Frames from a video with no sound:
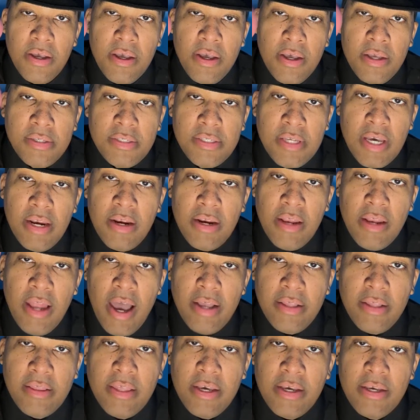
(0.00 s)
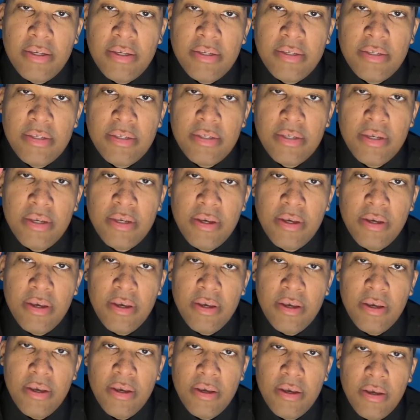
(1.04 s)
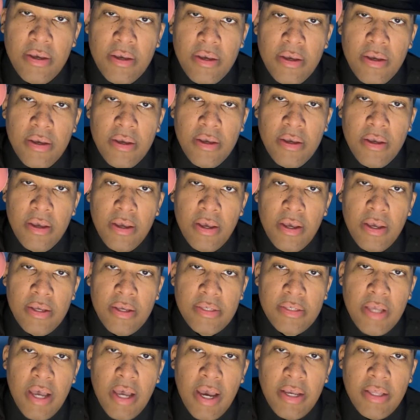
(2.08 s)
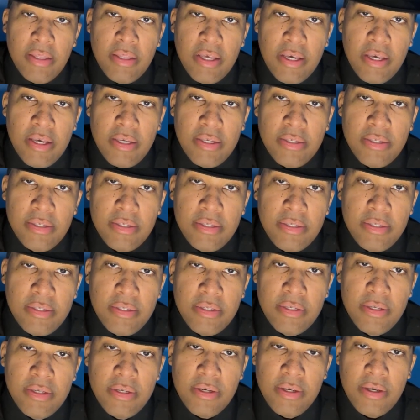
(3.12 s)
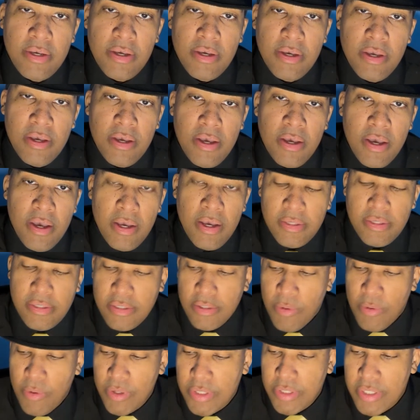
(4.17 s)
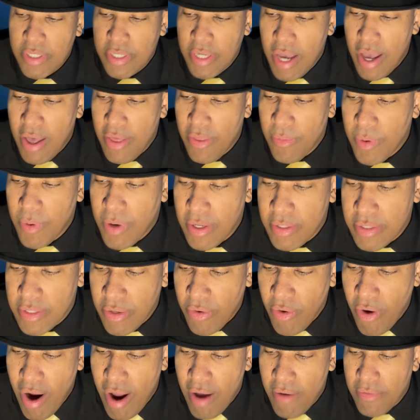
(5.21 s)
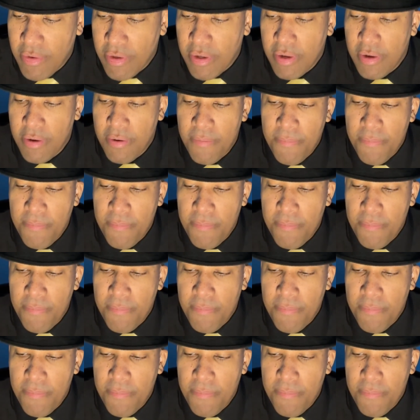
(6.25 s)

Instead of like this, it's like this. It's squished together because of gravity.